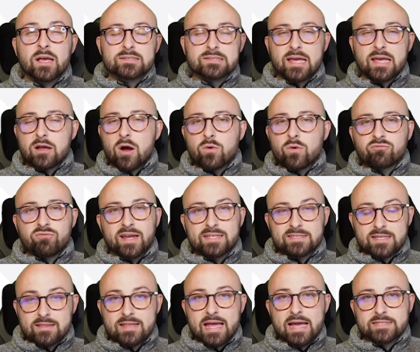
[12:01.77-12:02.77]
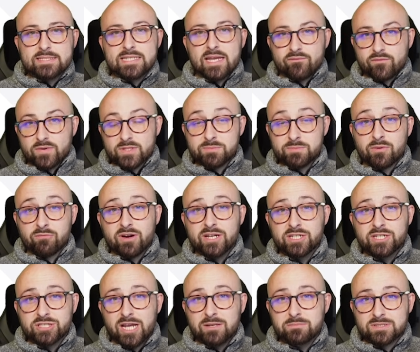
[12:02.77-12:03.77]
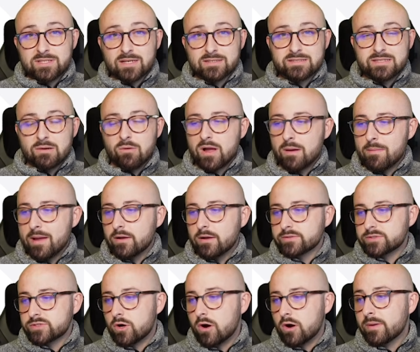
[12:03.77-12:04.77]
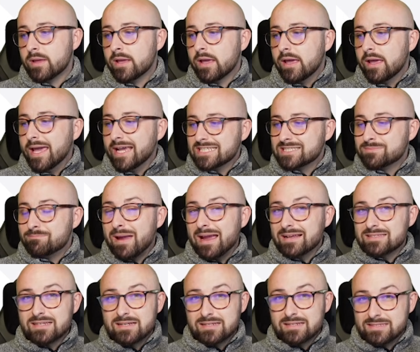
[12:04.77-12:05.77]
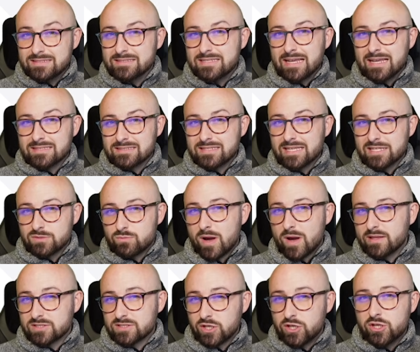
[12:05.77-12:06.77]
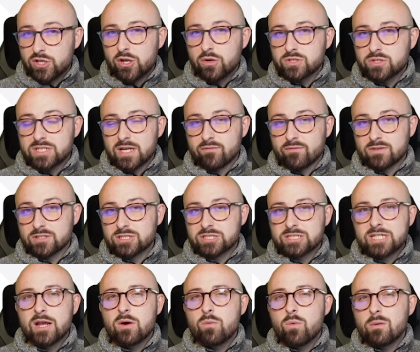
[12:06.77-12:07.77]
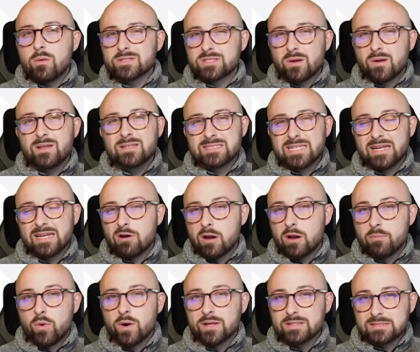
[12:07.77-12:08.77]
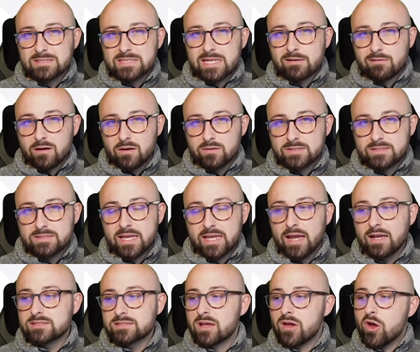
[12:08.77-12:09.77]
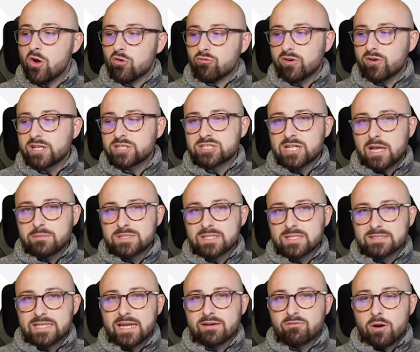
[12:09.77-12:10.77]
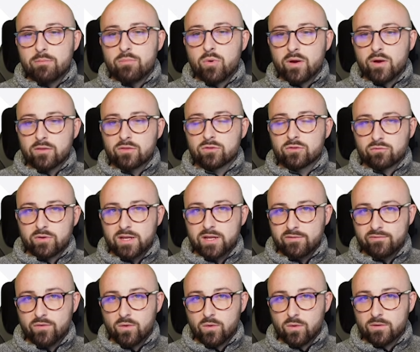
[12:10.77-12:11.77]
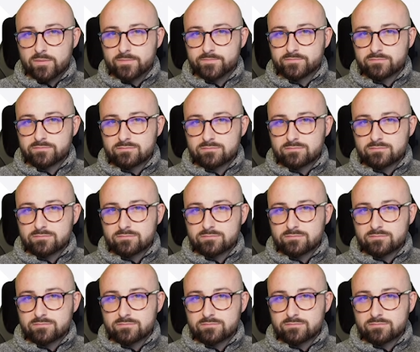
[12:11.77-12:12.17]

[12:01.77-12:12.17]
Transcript: So their goal threat isn't that different, but Reece James does still come out on top. Expected assist is where there's a huge difference. Chilwell is only 0.06. Reece James is 0.34.